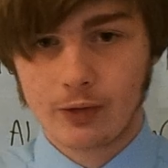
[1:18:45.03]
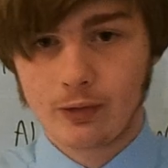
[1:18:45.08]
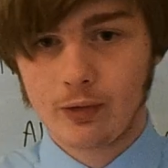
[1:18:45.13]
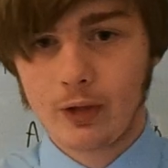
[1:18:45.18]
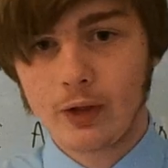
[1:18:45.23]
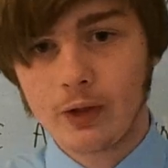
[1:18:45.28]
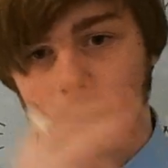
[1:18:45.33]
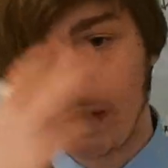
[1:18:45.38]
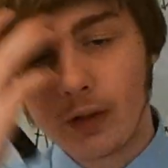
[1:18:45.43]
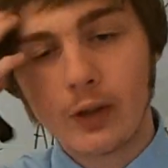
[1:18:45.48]

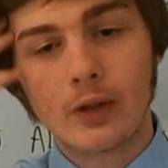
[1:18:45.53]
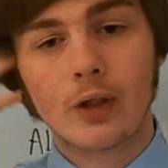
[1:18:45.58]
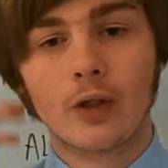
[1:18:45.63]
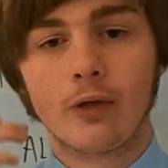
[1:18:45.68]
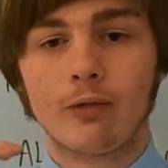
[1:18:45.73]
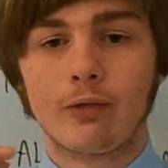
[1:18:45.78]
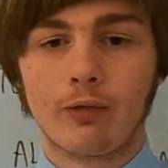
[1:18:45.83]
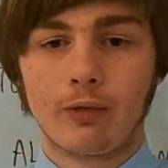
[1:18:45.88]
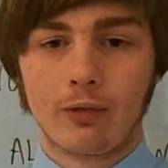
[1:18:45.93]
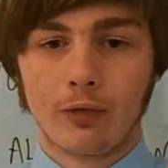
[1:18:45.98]
they need
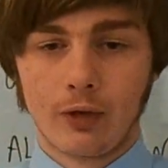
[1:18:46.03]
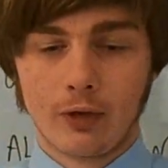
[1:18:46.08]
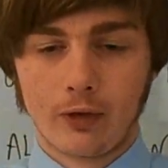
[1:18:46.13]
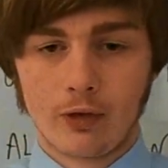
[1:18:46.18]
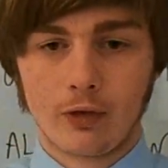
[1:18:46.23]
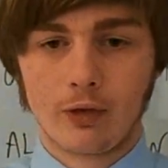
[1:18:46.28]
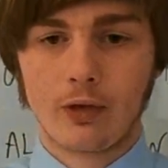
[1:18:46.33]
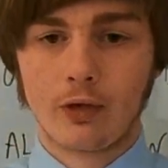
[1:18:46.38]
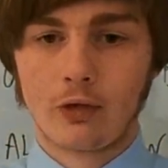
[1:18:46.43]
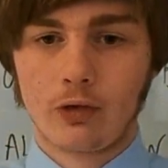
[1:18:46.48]
and
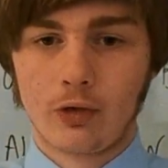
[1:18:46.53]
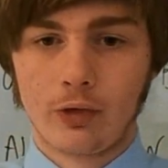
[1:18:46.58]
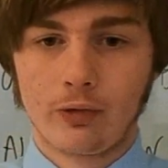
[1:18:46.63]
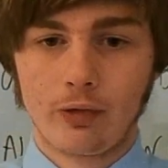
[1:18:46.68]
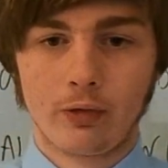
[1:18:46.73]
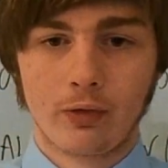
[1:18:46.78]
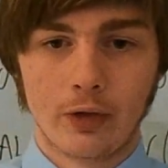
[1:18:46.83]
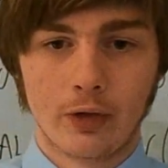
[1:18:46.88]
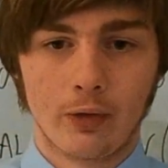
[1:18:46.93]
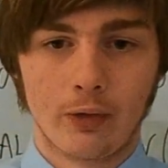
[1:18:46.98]
ensure
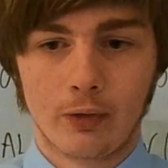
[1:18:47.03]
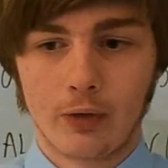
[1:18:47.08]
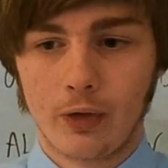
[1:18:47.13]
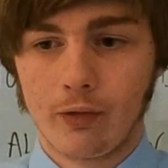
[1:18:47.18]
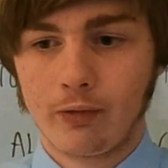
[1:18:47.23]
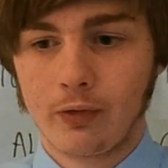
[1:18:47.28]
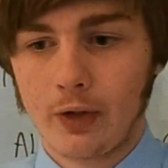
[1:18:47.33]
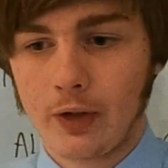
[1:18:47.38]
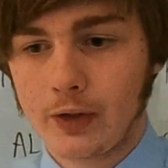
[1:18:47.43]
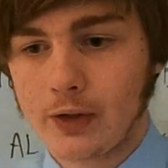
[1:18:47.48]
that there are no
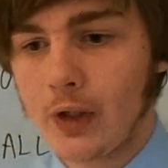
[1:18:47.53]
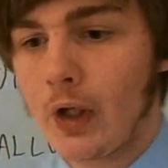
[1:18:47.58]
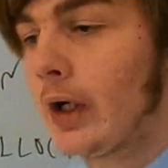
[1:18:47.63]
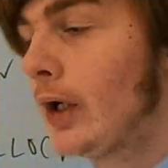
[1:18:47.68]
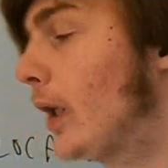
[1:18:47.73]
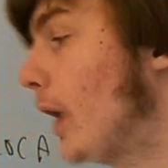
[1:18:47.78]
conflicts.